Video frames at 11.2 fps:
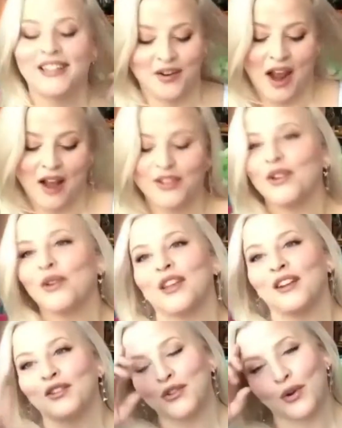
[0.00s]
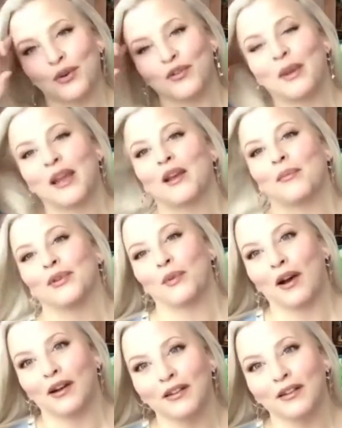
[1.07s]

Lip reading: and you have to know the undertone of your makeup as well.